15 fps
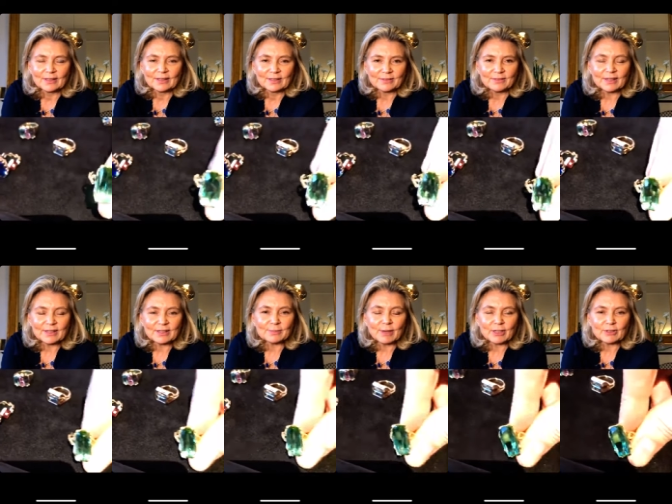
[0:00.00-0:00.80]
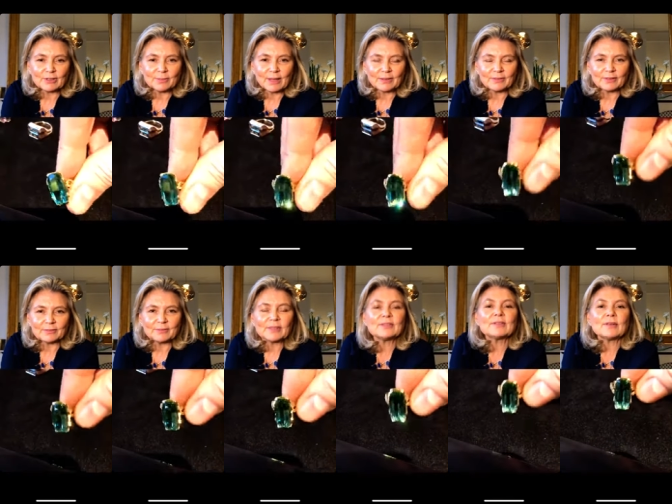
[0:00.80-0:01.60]
very special about them.
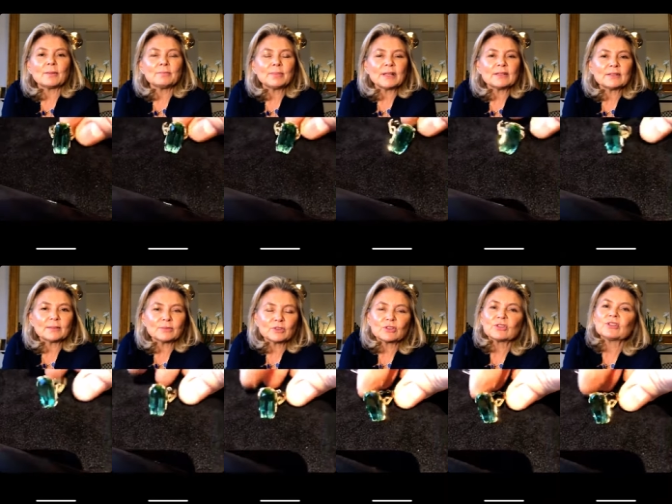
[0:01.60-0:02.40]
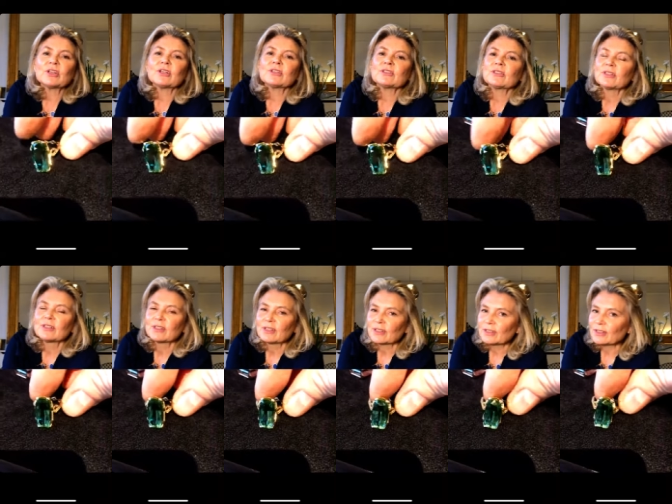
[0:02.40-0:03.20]
And Ben, someone's just asked,
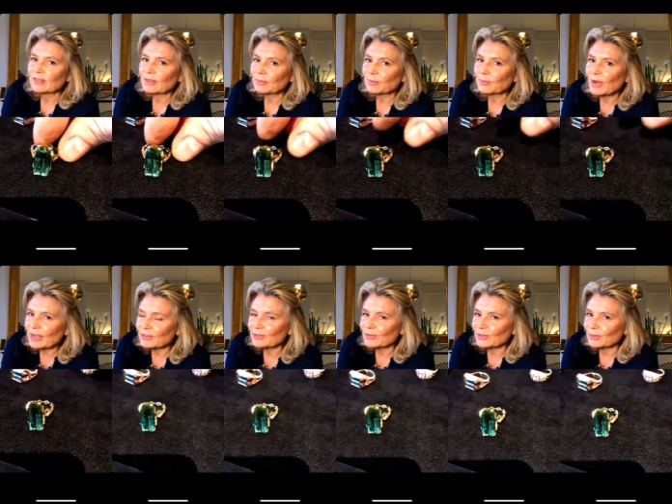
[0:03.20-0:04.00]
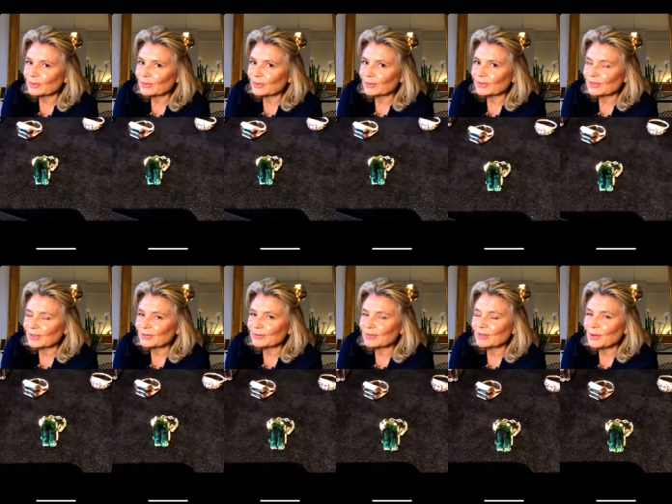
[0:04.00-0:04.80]
where do you source your
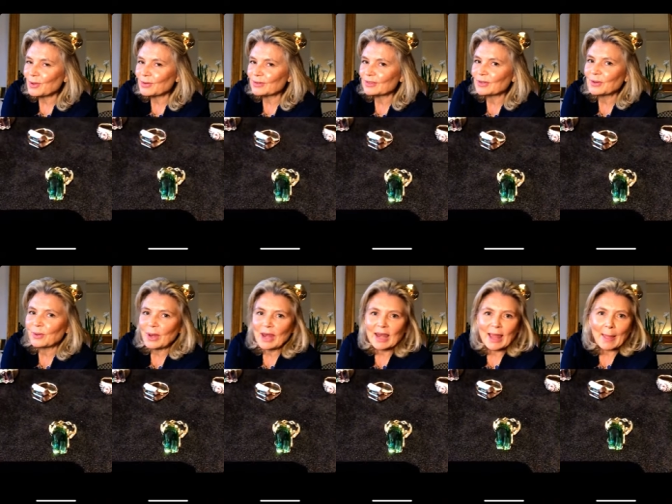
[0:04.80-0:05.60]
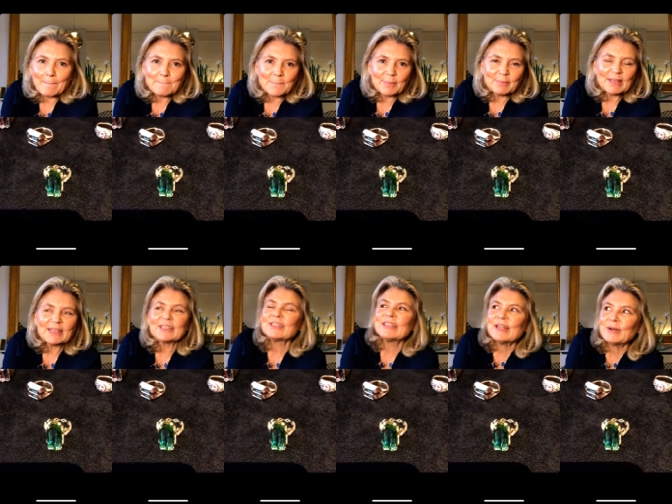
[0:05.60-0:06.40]
stones and who's your
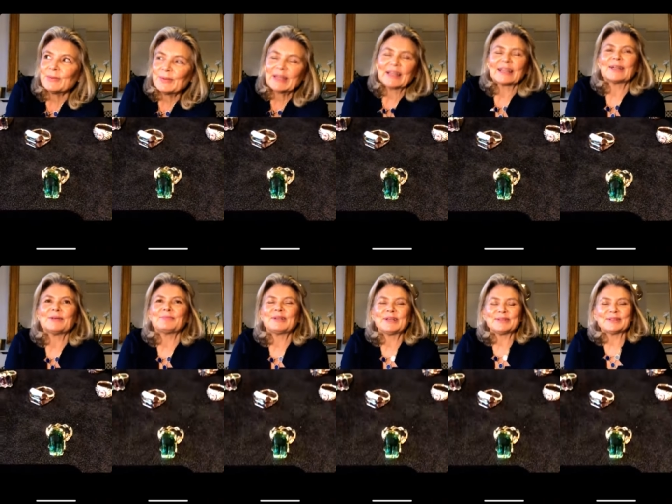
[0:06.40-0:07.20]
lapidary? I can't pronounce that